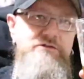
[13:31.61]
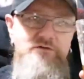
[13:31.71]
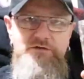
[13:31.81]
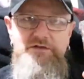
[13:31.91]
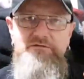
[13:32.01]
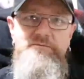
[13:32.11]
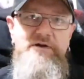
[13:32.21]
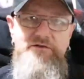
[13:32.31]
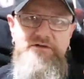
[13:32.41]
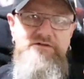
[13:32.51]
Not your
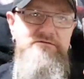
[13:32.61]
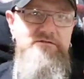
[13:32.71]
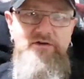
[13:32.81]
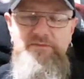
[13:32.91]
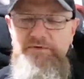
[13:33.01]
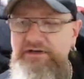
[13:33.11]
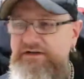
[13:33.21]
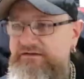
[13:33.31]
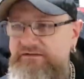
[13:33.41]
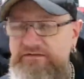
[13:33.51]
American
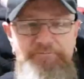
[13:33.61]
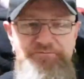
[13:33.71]
IPAs.